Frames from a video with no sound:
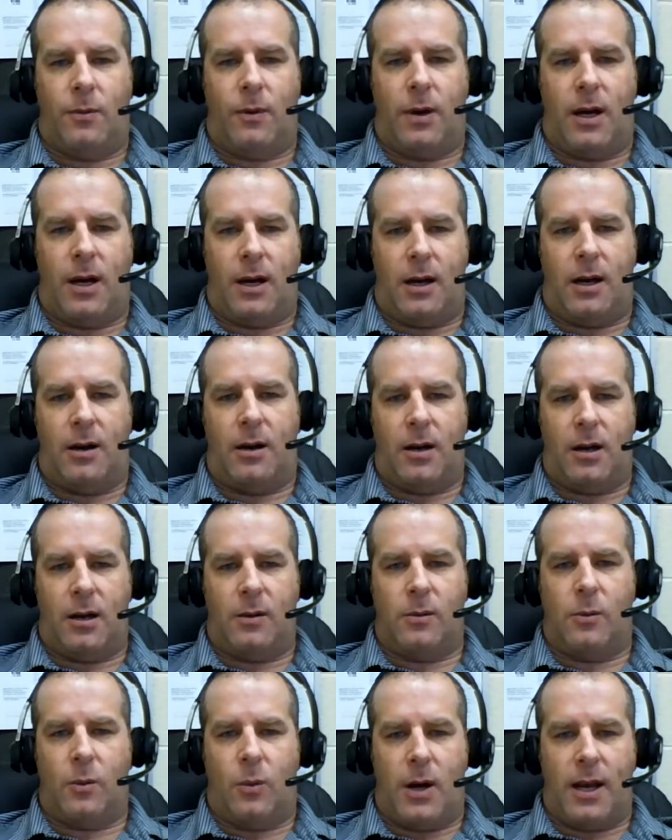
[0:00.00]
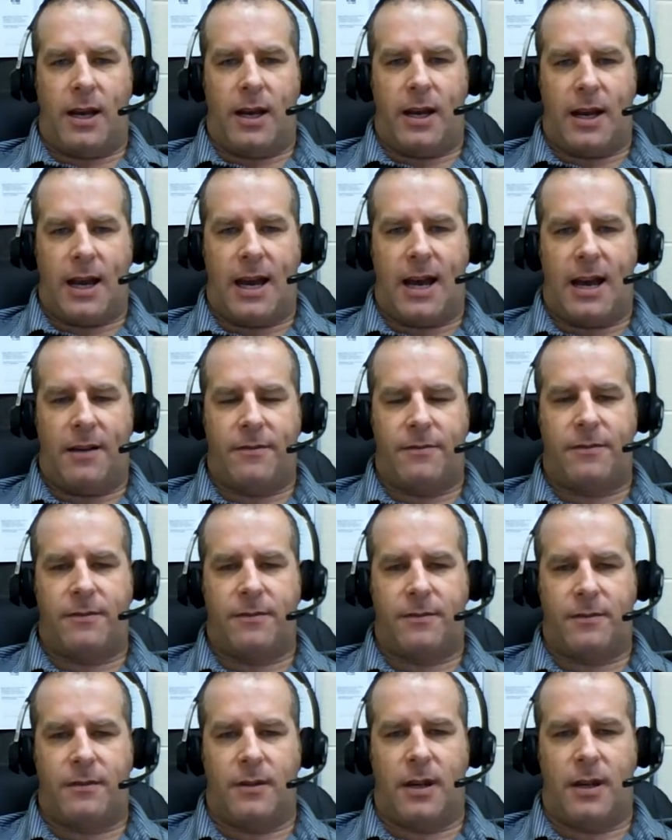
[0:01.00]

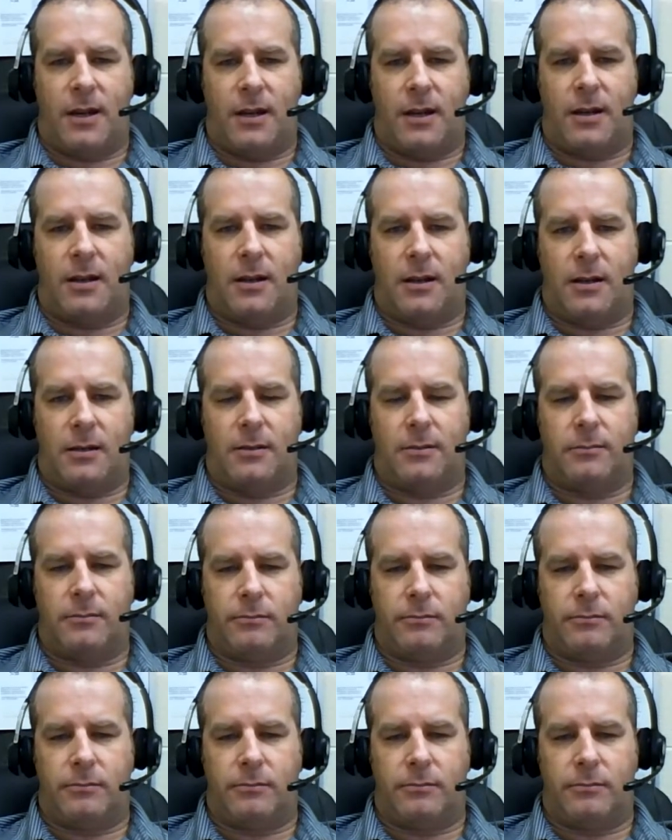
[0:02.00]
1.5